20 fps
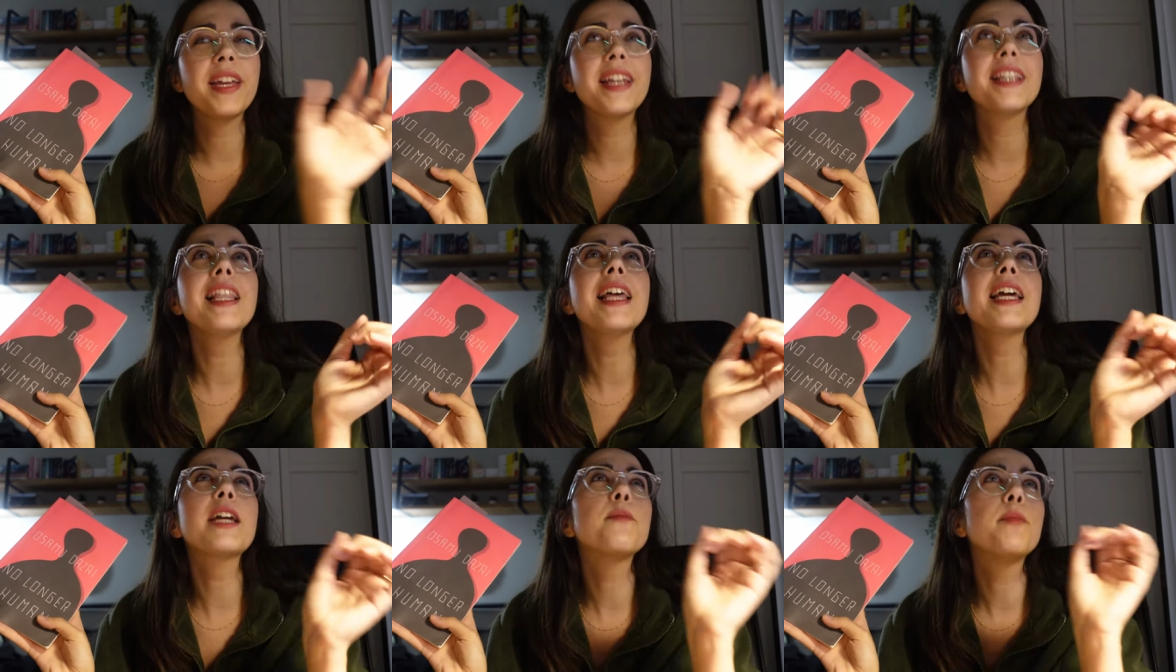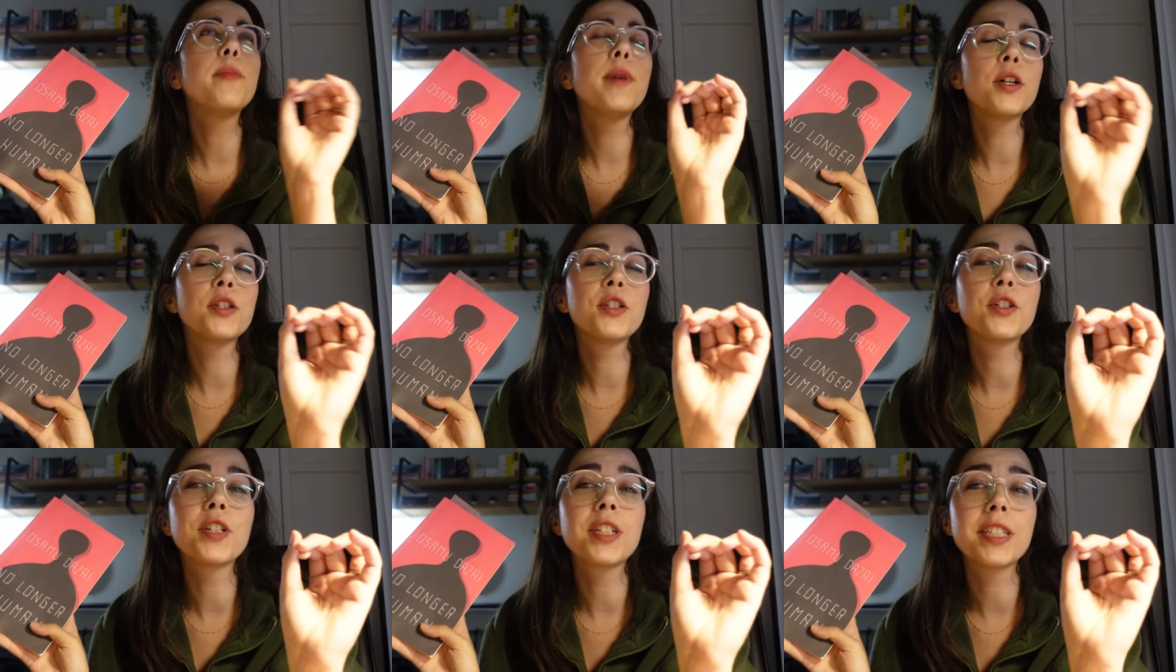In like
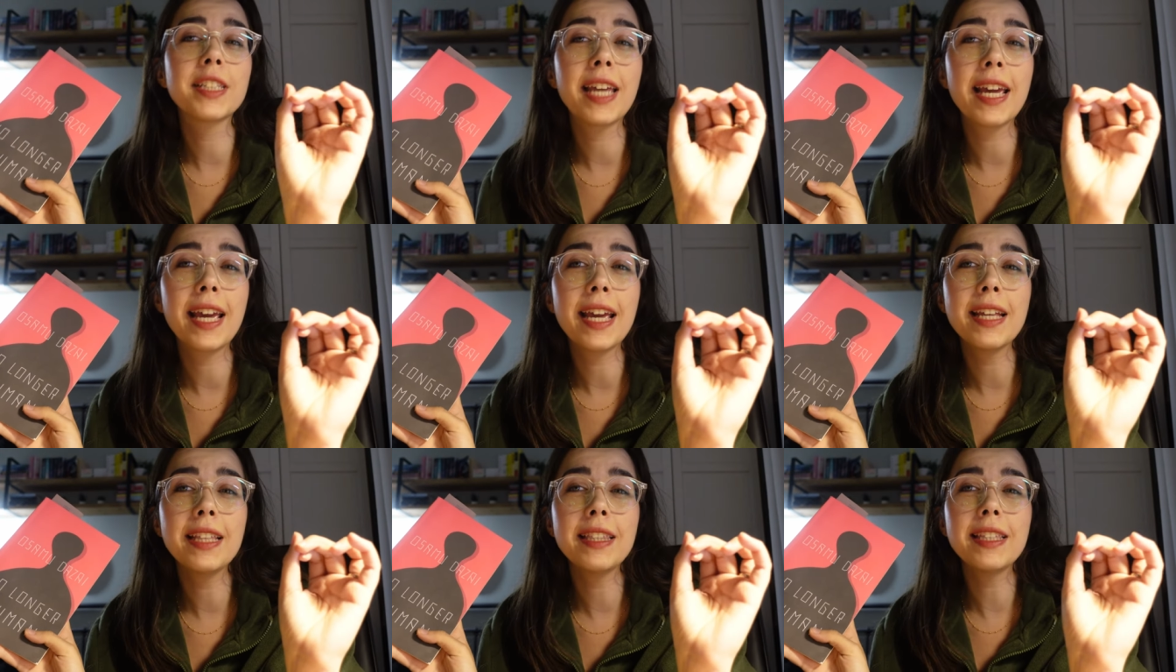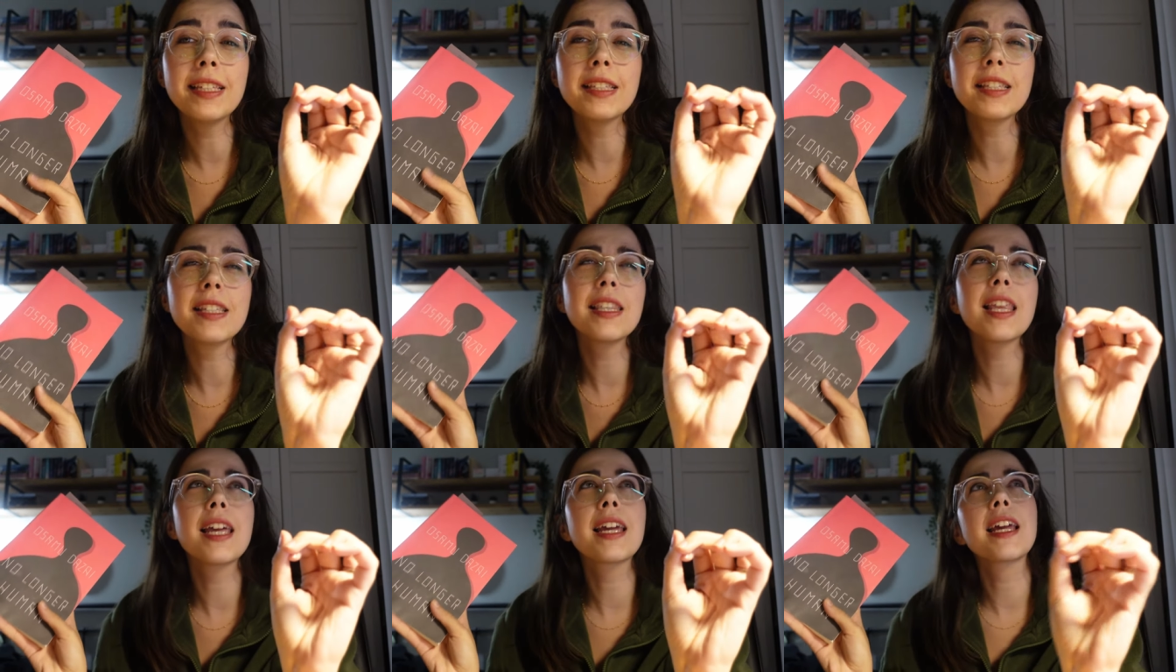modern day, this
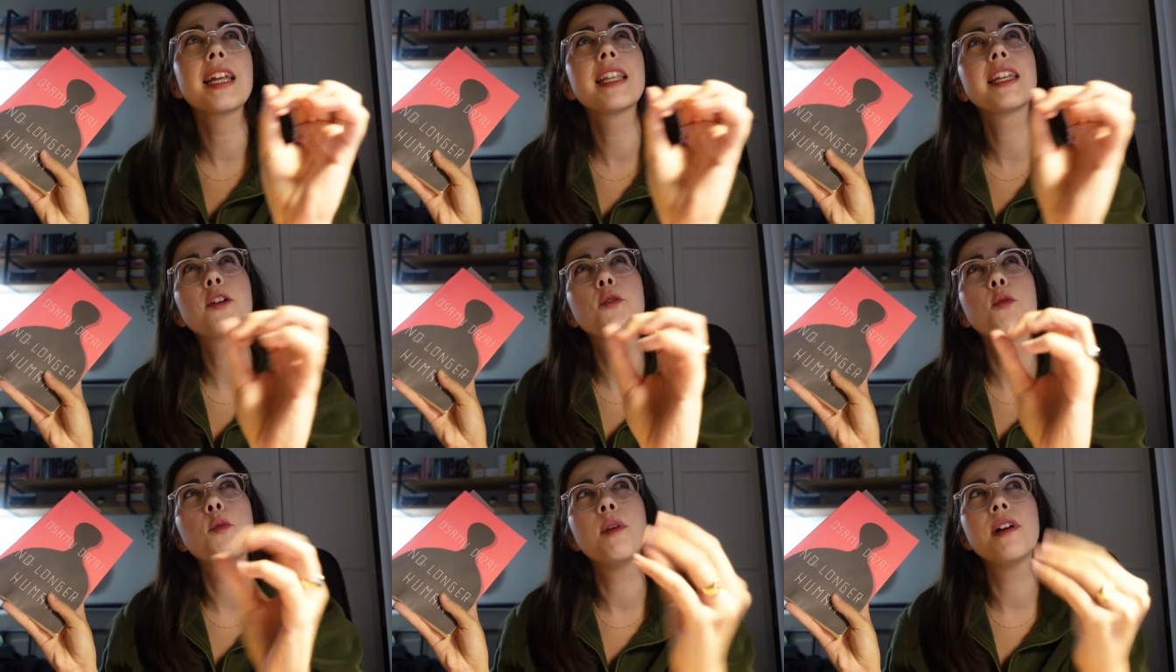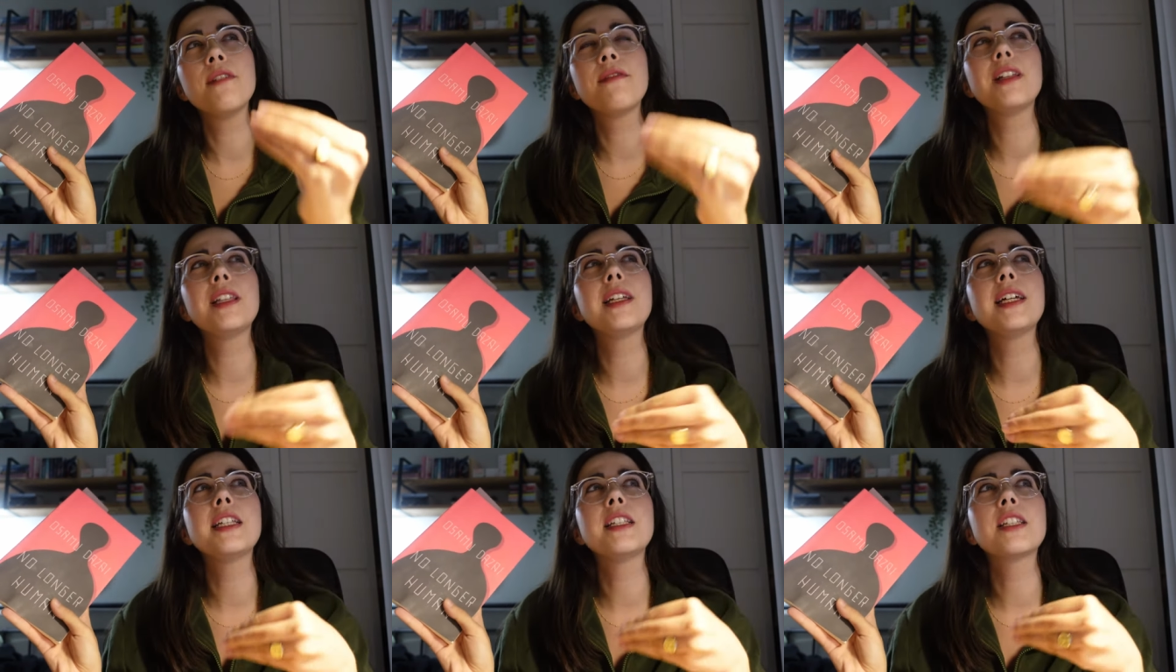is like an
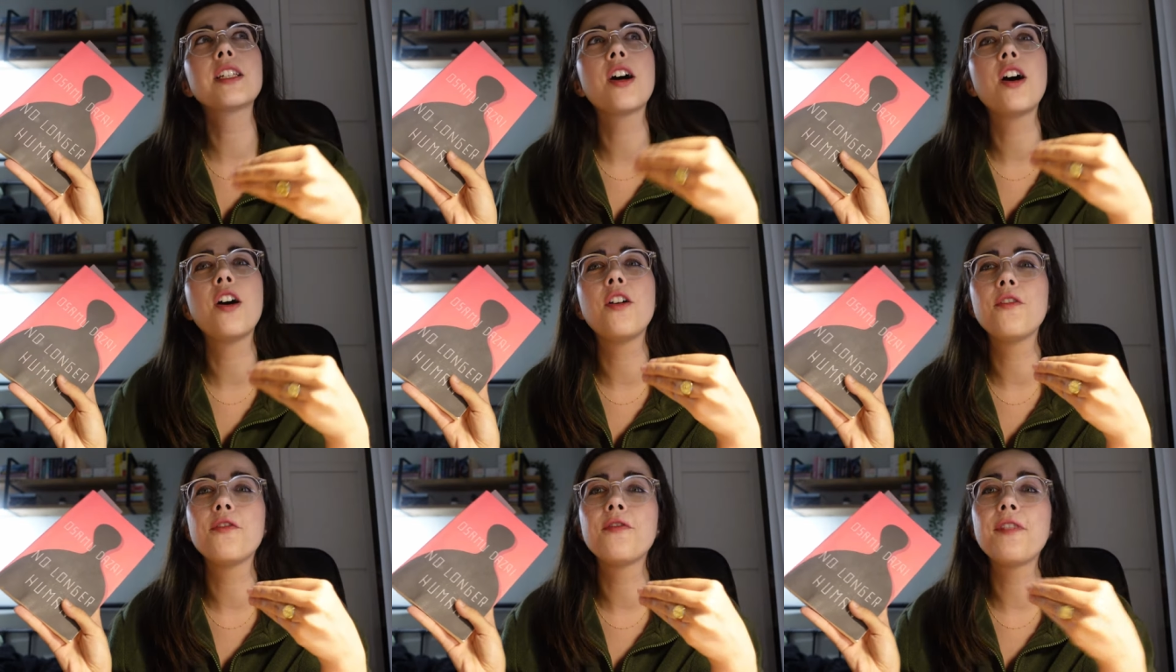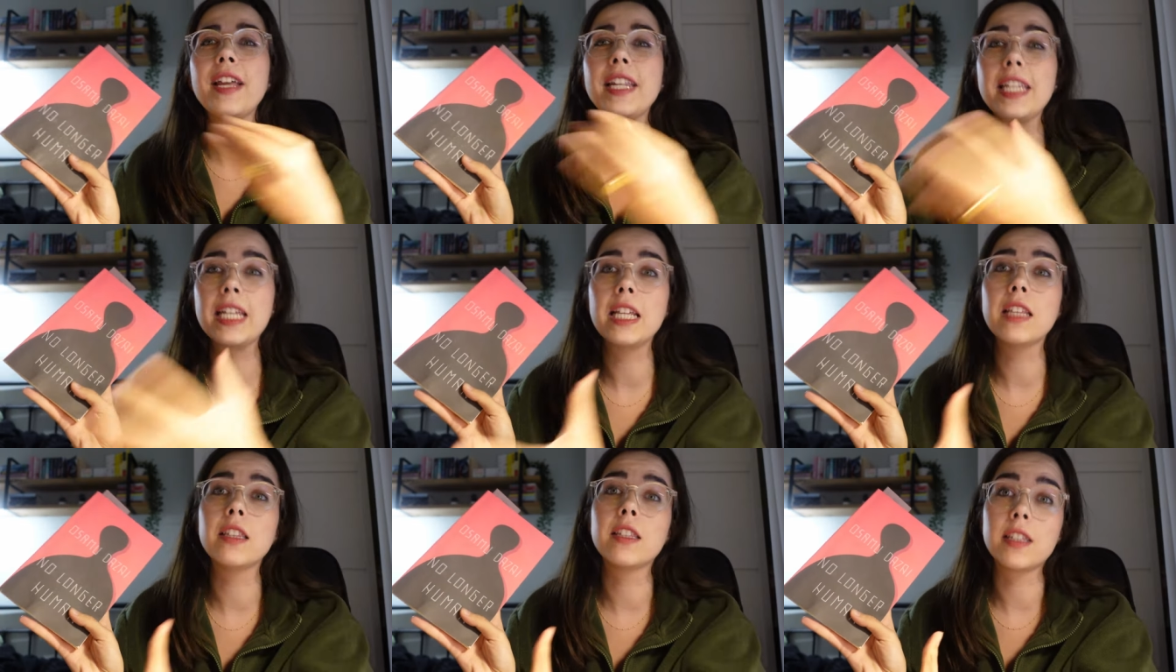equivalent of an
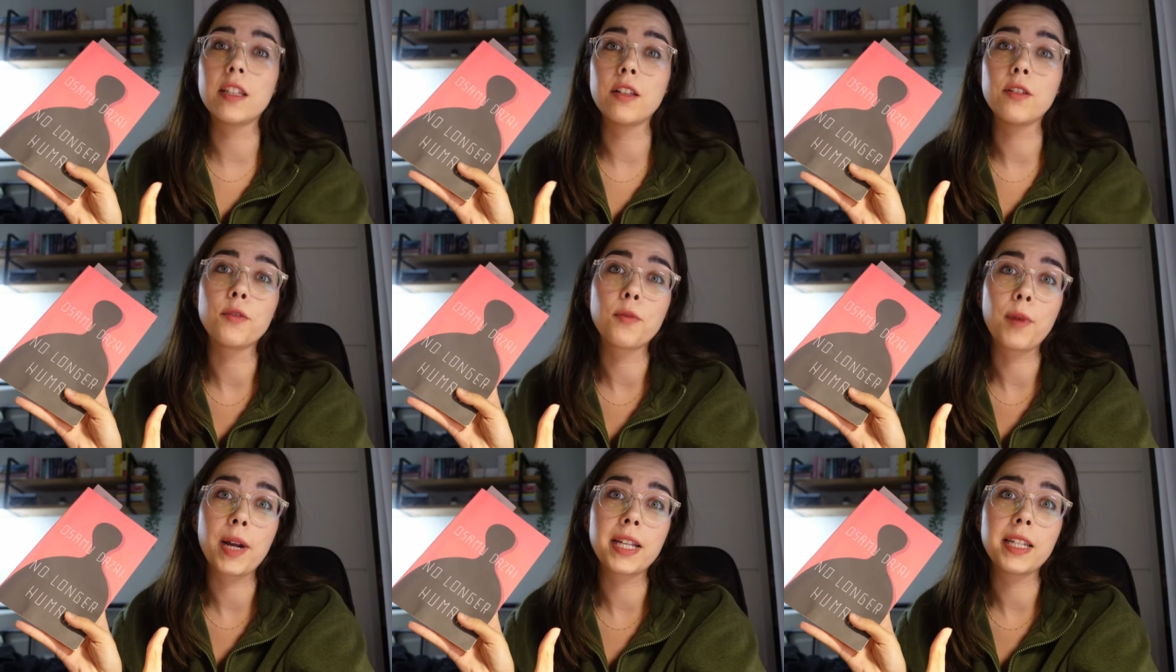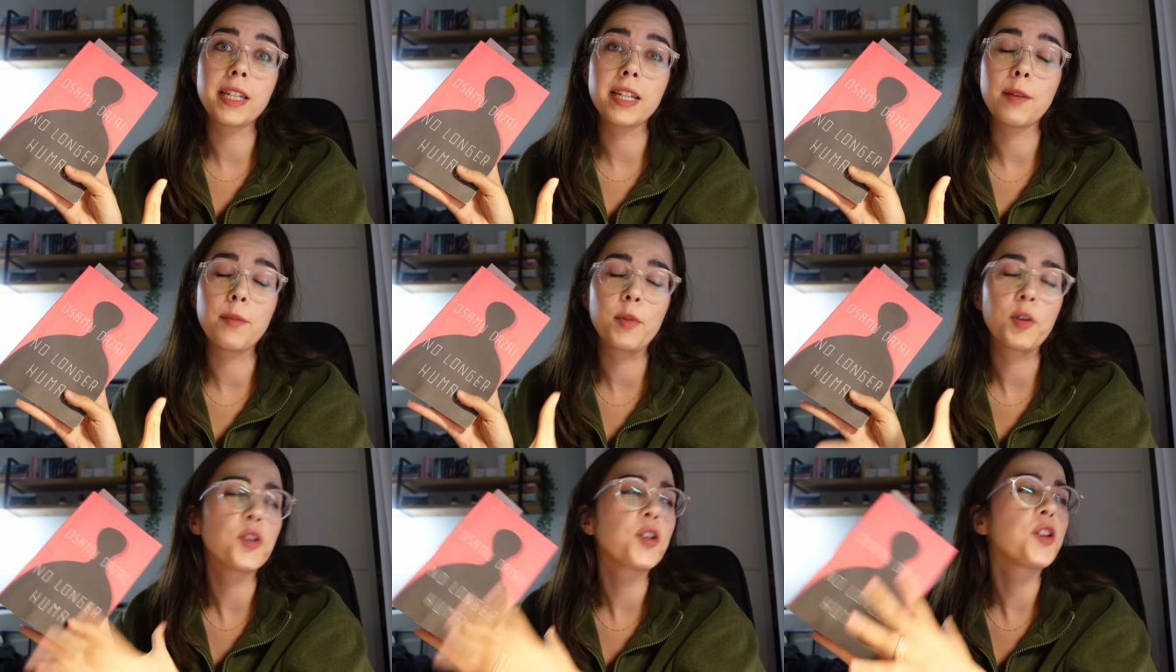incel writing a
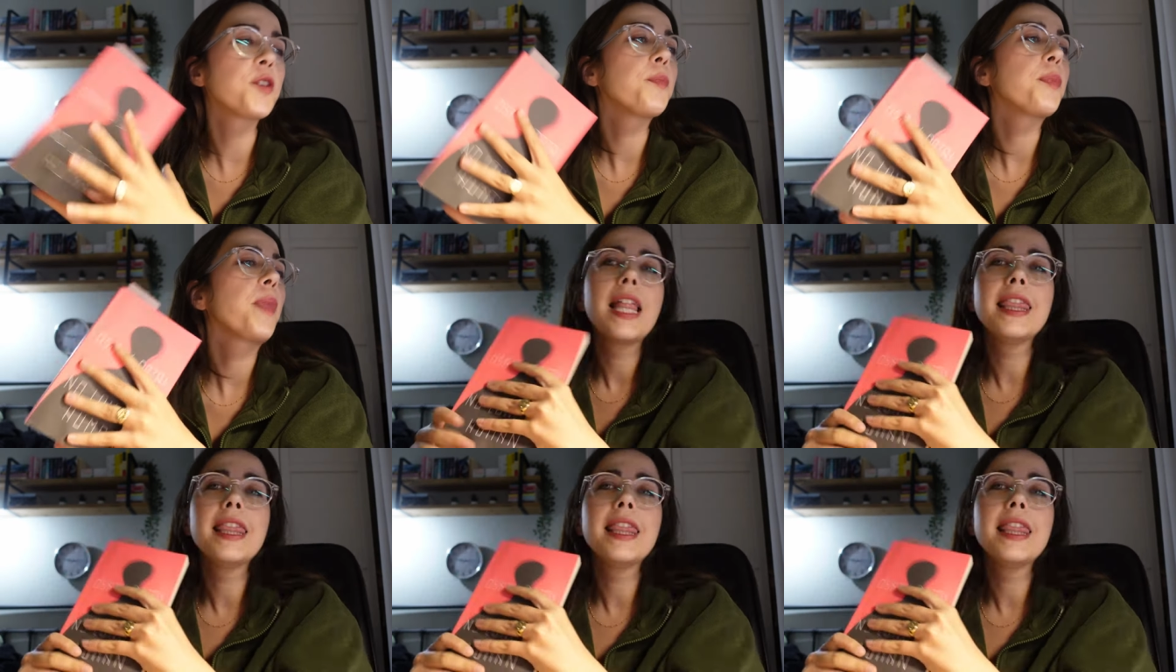book.